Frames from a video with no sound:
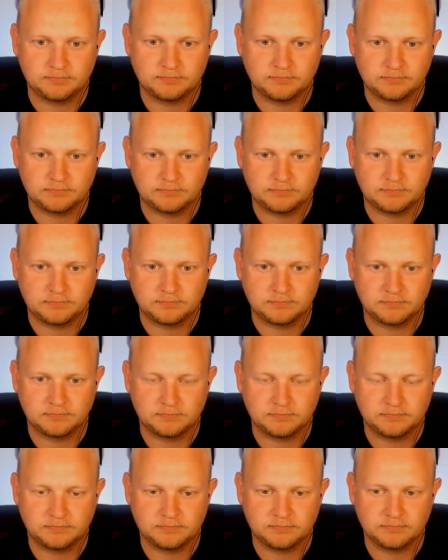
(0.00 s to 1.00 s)

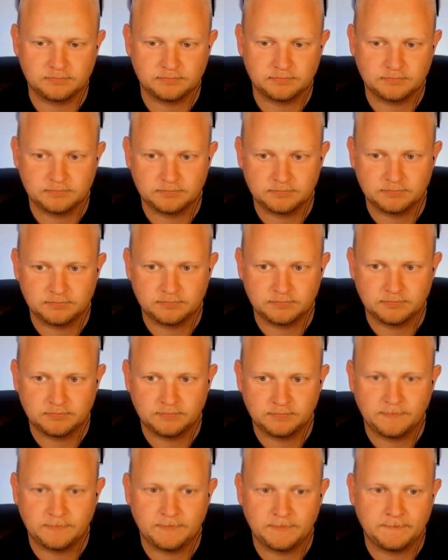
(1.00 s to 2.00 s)

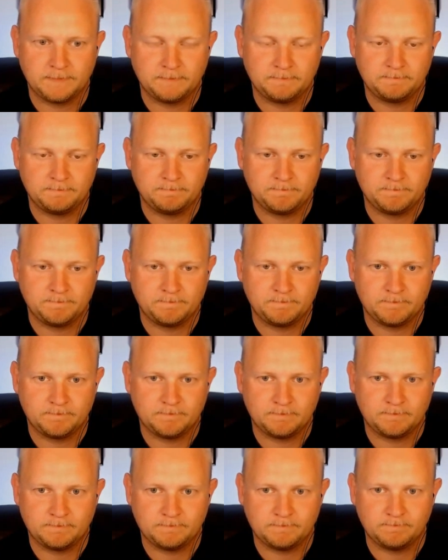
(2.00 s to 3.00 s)

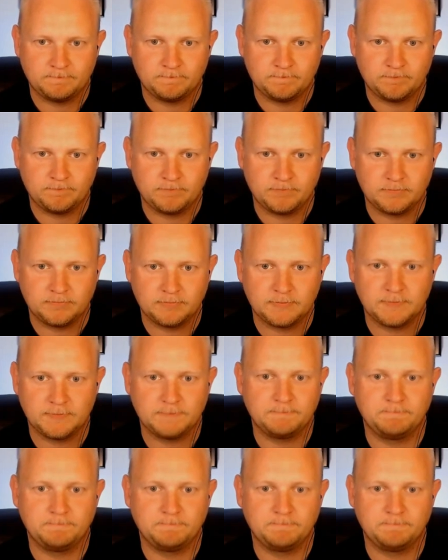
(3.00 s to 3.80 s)
(not speaking)